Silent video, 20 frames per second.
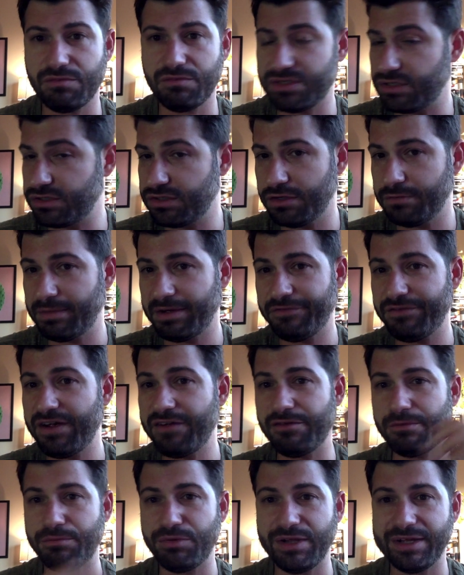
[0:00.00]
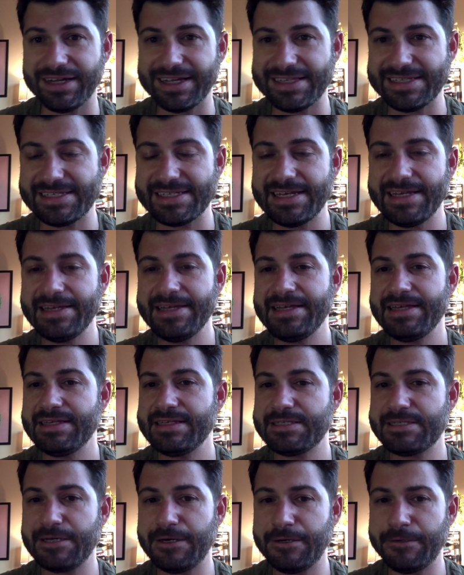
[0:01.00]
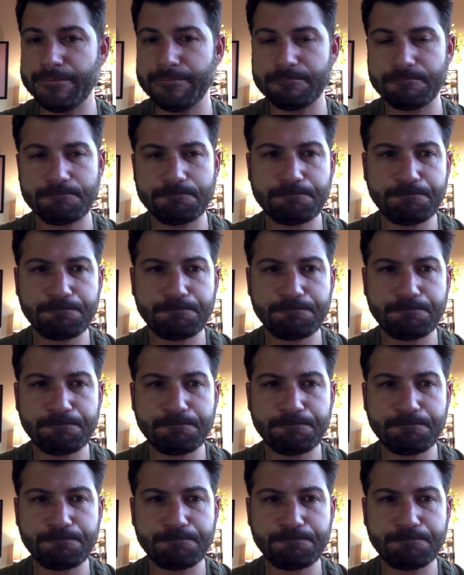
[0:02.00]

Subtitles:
which are two of my favorite plugins. So,